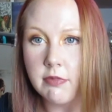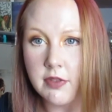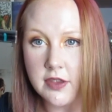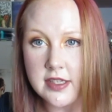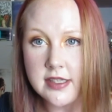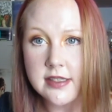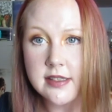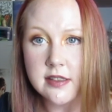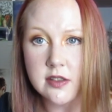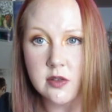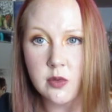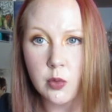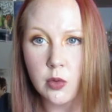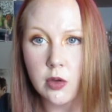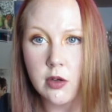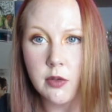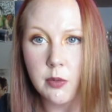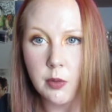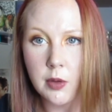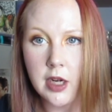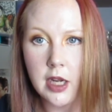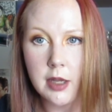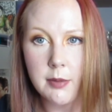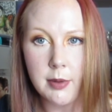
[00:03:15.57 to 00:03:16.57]
this is worth
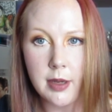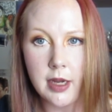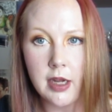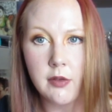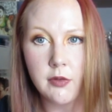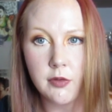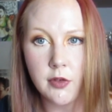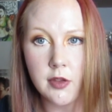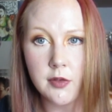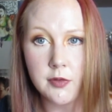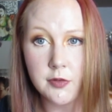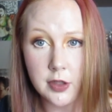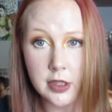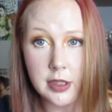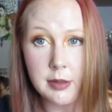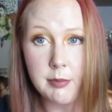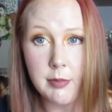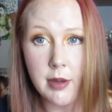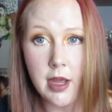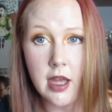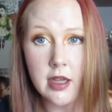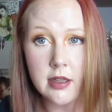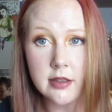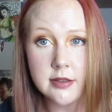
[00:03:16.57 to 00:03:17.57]
what I paid for the freaking
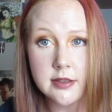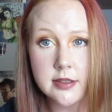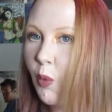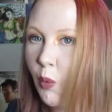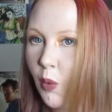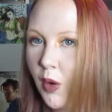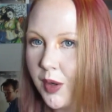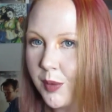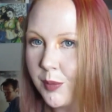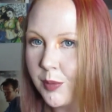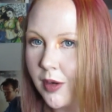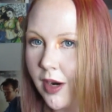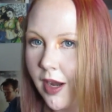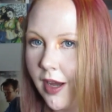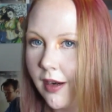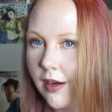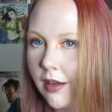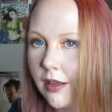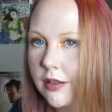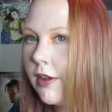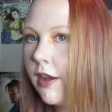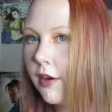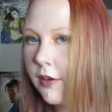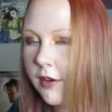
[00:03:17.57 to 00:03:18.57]
box. One
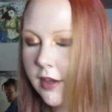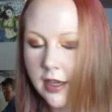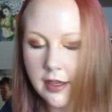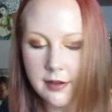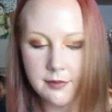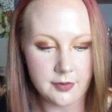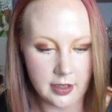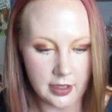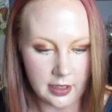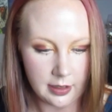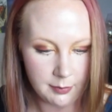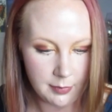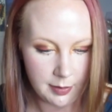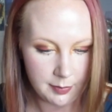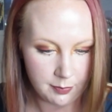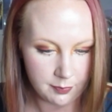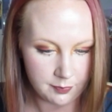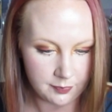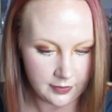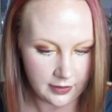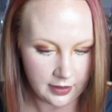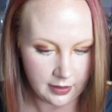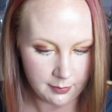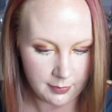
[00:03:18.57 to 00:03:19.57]
product. Okay, you get my
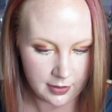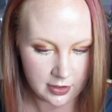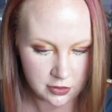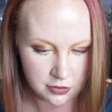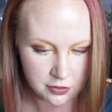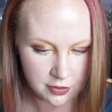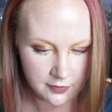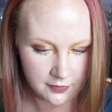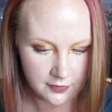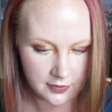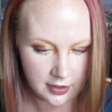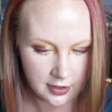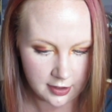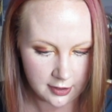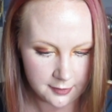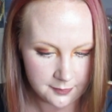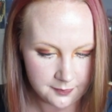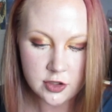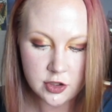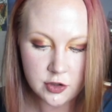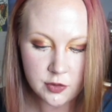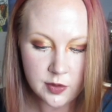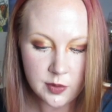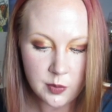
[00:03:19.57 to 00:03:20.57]
get my drift here?
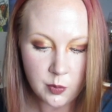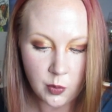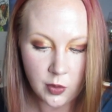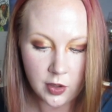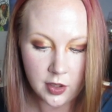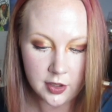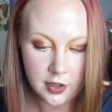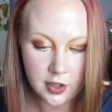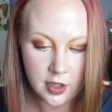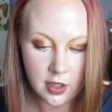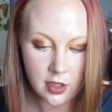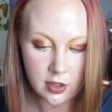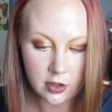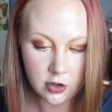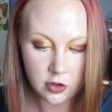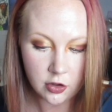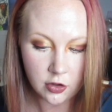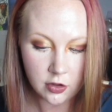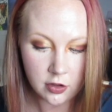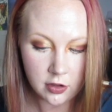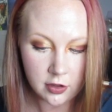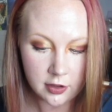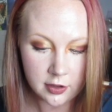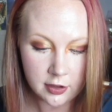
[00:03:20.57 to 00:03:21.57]
Two-in-one
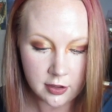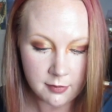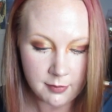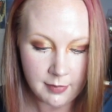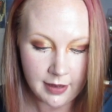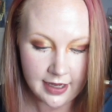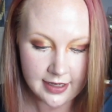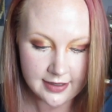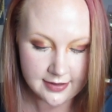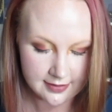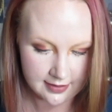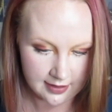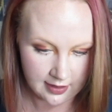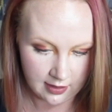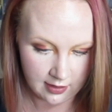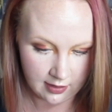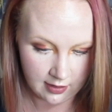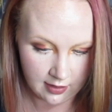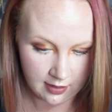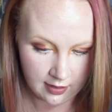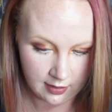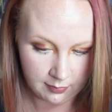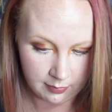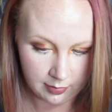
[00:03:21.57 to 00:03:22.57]
curler and
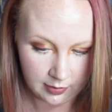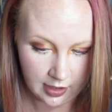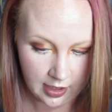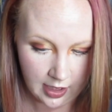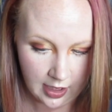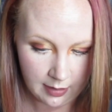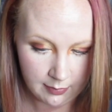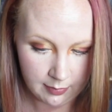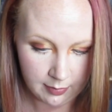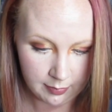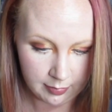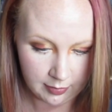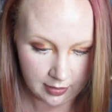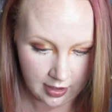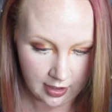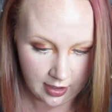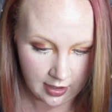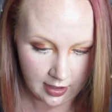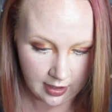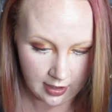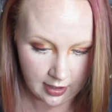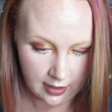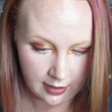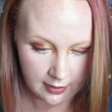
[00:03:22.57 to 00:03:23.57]
mascara, blah, blah,
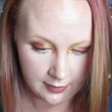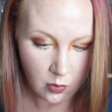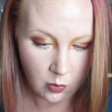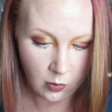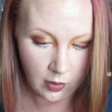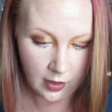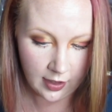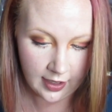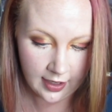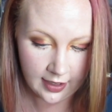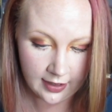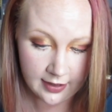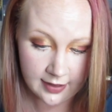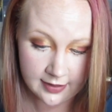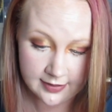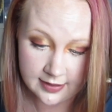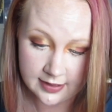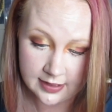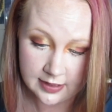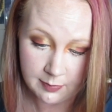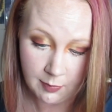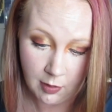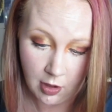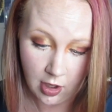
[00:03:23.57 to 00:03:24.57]
blah. One end has
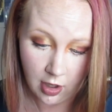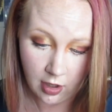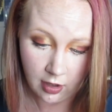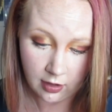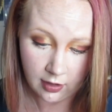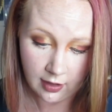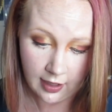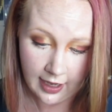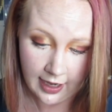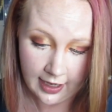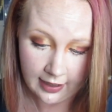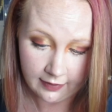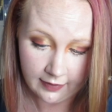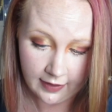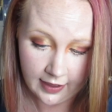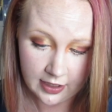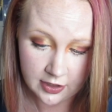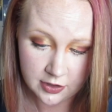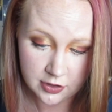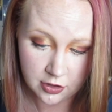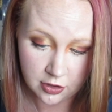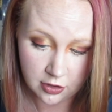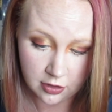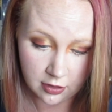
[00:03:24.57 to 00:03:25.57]
a small
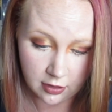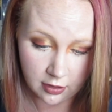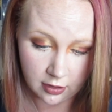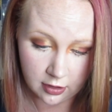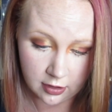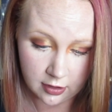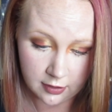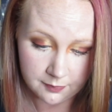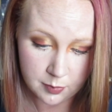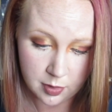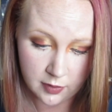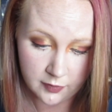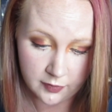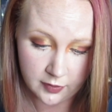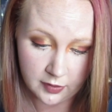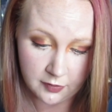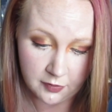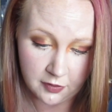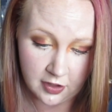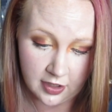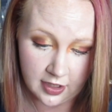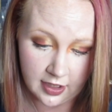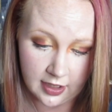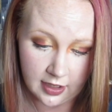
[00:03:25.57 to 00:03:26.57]
eyelash curler, perfect
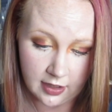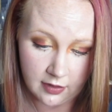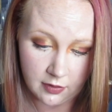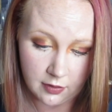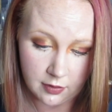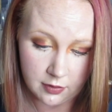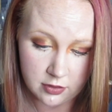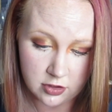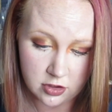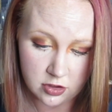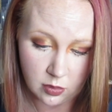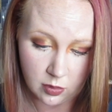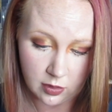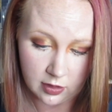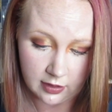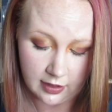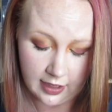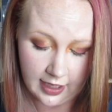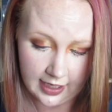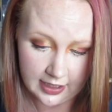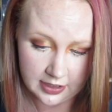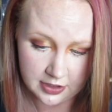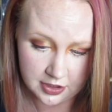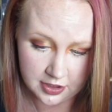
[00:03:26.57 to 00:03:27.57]
for getting those short
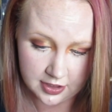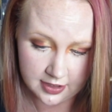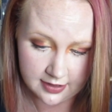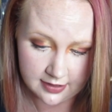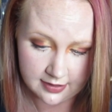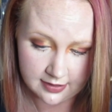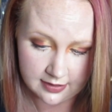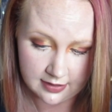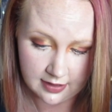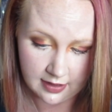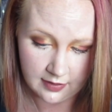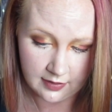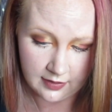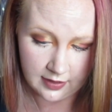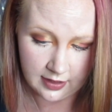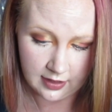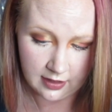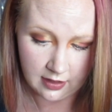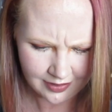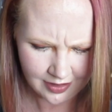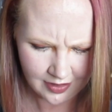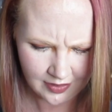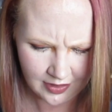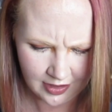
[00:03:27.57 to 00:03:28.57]
lashes, and
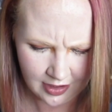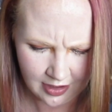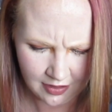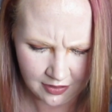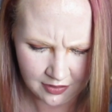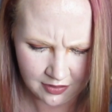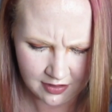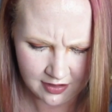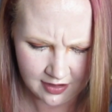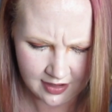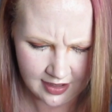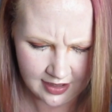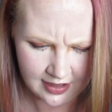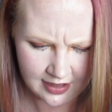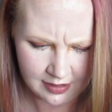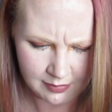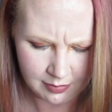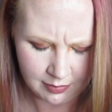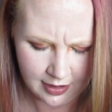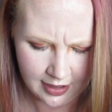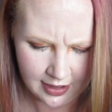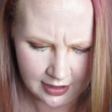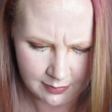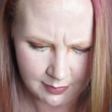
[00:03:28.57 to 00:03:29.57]
the, and the other an inky
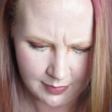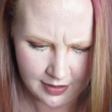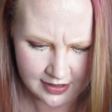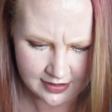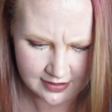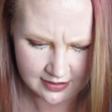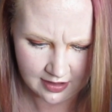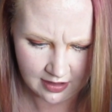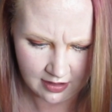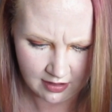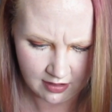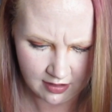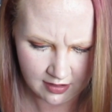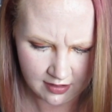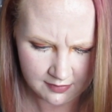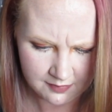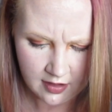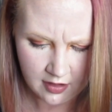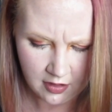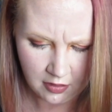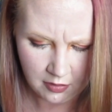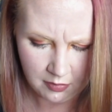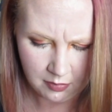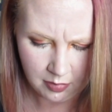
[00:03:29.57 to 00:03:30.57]
Black Mascara.
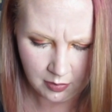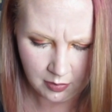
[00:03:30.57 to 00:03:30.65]
Oh